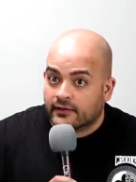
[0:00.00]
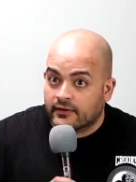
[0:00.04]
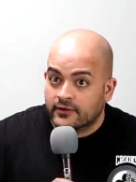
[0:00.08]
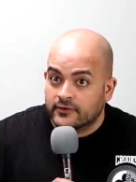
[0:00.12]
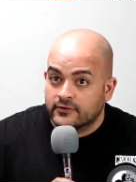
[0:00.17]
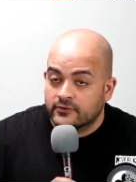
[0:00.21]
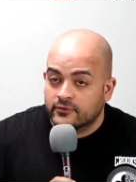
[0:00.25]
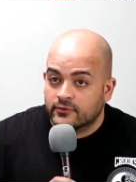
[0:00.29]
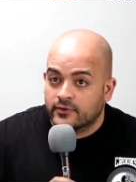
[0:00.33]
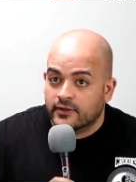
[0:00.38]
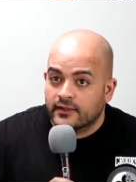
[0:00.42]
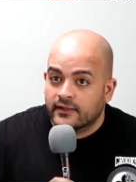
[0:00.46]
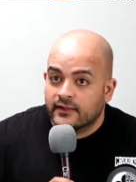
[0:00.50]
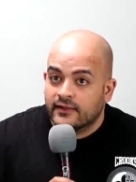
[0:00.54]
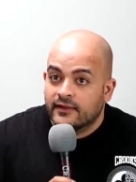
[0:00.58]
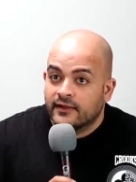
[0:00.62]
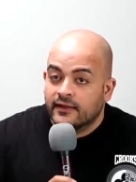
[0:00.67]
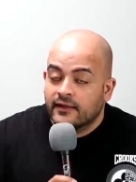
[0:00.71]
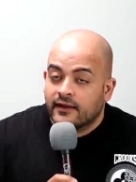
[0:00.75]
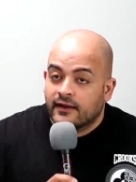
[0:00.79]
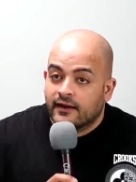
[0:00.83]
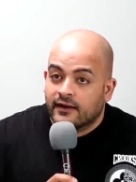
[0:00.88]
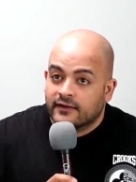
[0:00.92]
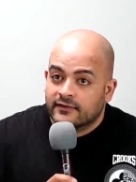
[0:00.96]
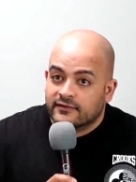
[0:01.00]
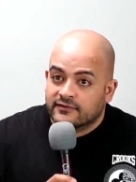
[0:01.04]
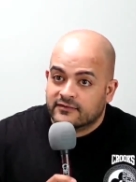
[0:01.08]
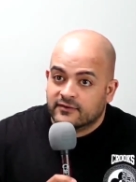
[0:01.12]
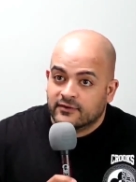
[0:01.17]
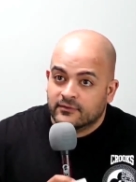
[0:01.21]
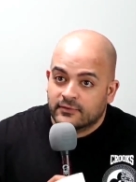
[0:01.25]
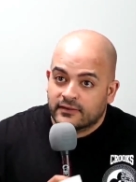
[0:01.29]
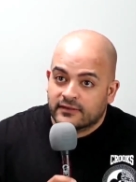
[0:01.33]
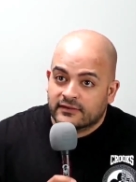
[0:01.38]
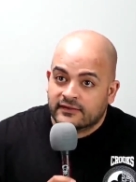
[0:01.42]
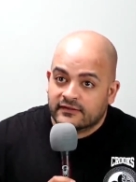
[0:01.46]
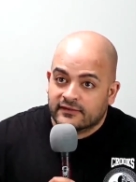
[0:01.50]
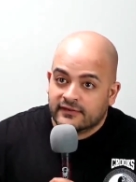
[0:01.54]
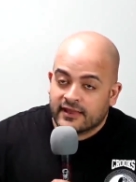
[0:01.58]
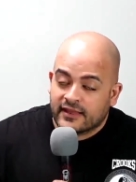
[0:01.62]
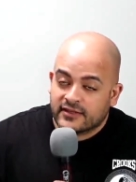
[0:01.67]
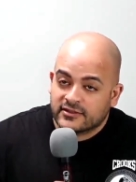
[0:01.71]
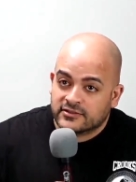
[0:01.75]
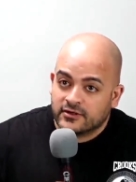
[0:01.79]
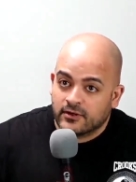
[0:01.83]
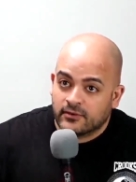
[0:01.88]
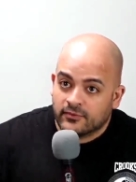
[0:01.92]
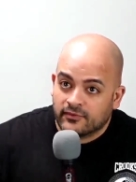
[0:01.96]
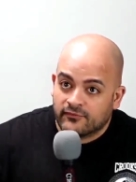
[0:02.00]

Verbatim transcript: couldn't do it until we did that show